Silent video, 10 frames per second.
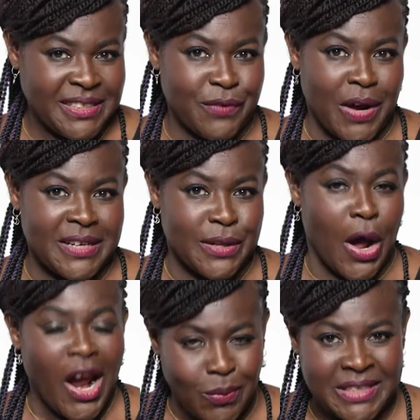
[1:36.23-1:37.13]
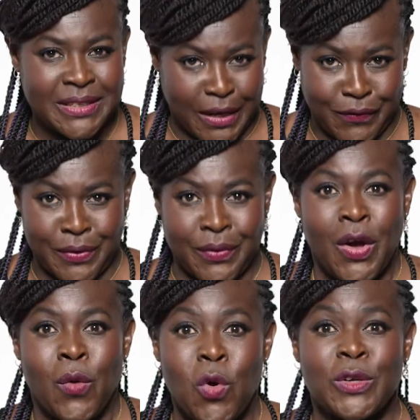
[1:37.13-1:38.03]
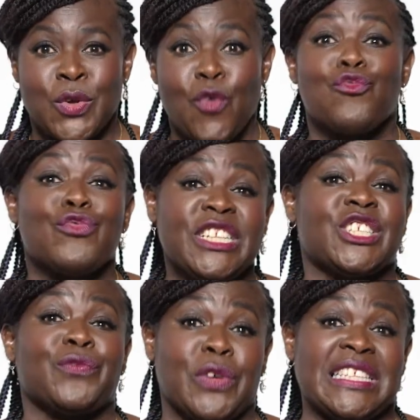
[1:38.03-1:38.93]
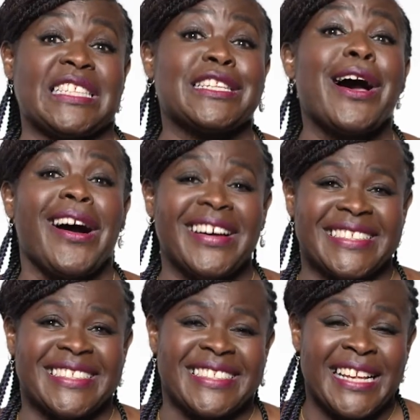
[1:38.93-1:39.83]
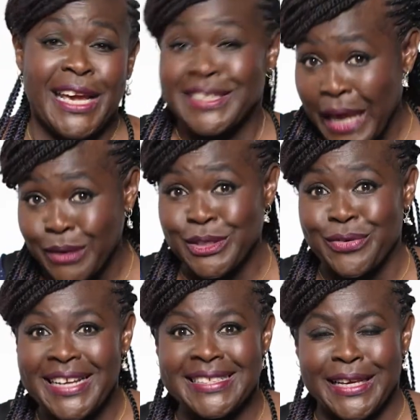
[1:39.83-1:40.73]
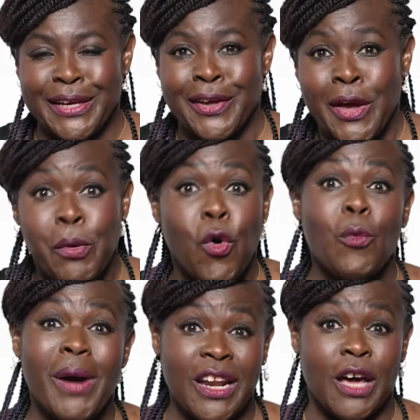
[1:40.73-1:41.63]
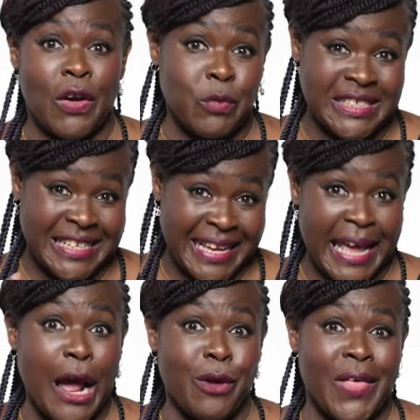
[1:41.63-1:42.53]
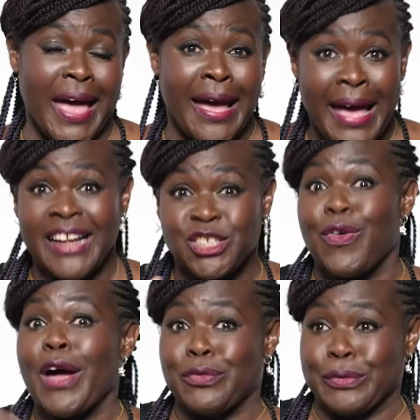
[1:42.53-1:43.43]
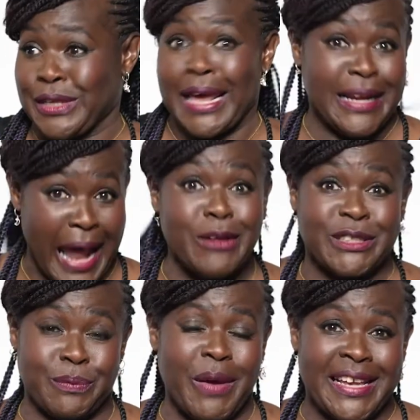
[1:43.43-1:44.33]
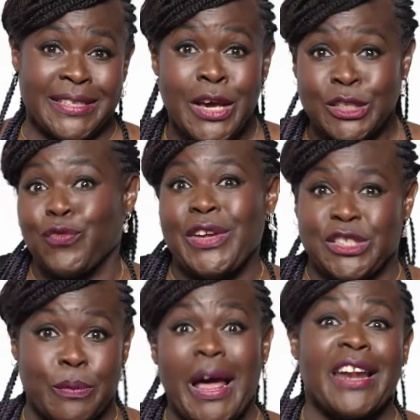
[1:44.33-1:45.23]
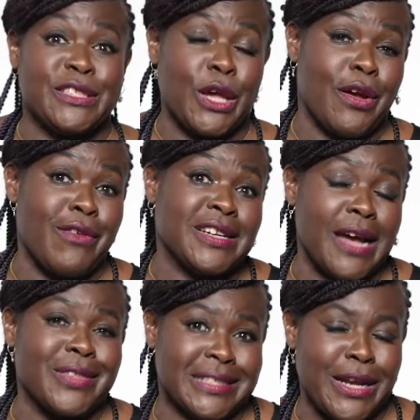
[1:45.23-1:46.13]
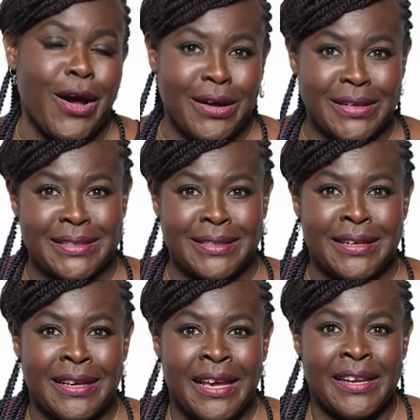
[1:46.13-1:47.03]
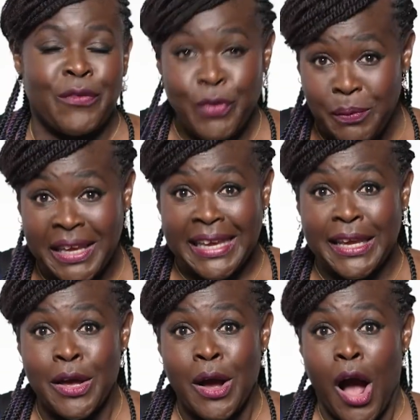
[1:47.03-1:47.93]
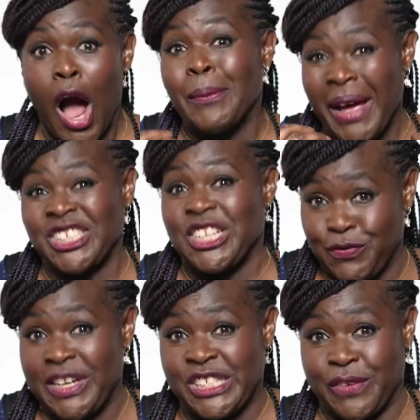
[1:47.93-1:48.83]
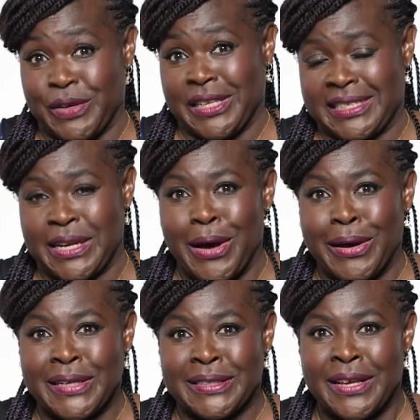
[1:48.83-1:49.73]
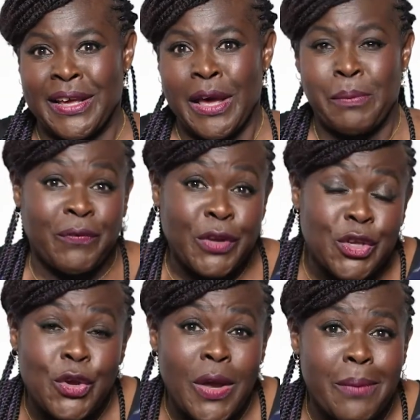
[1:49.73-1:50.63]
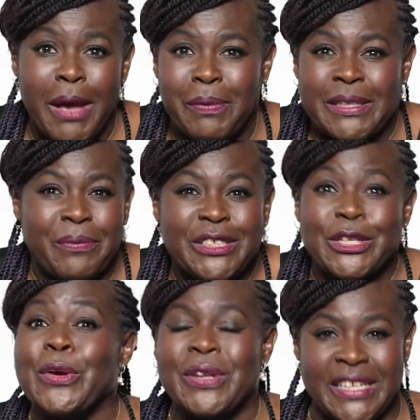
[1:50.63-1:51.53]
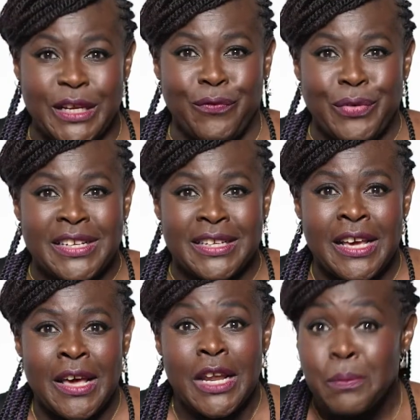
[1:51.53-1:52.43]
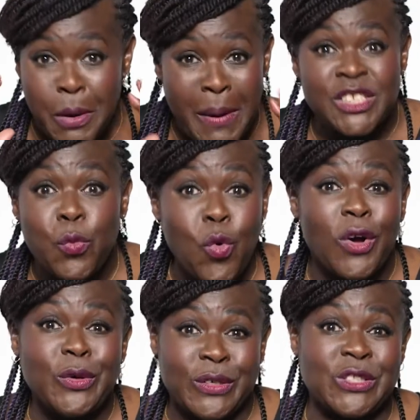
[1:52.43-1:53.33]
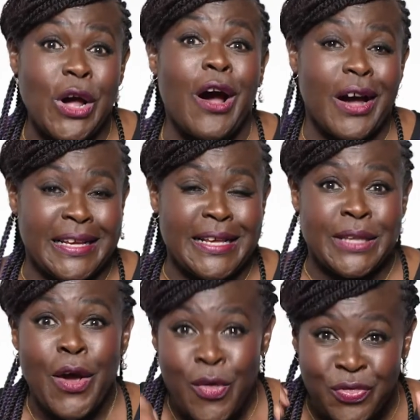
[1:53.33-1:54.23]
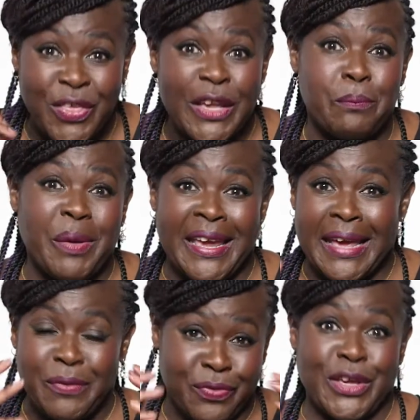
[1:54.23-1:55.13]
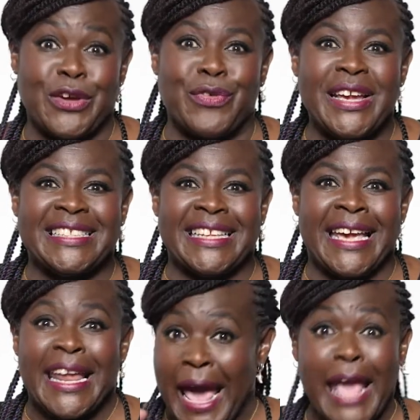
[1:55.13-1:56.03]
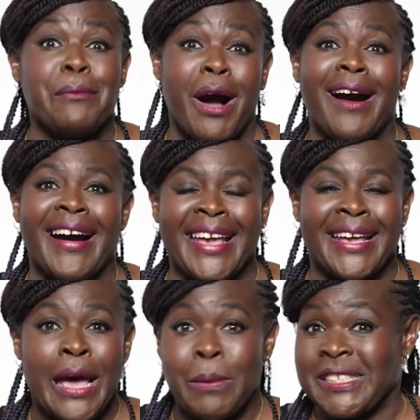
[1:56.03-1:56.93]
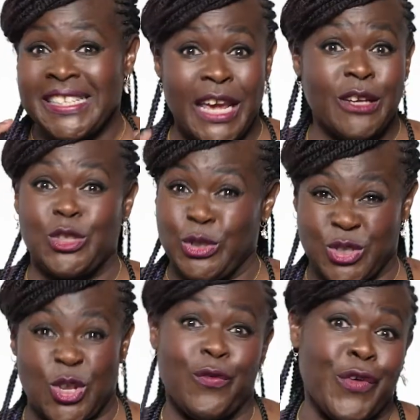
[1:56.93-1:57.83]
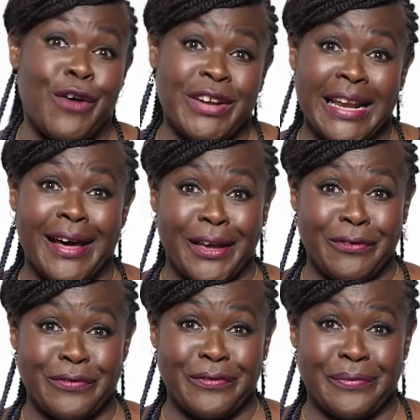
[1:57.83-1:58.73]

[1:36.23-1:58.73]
advice that I was given was reach for the stars. It sounds crazy, but all my life I've wanted to get out there and travel in outer space to reach the planets going around other stars. Now for me, I'm actually reaching for the stars, but for you it might be something totally different. No matter what your star is, think big and think crazy and aim high because it takes you so far in life.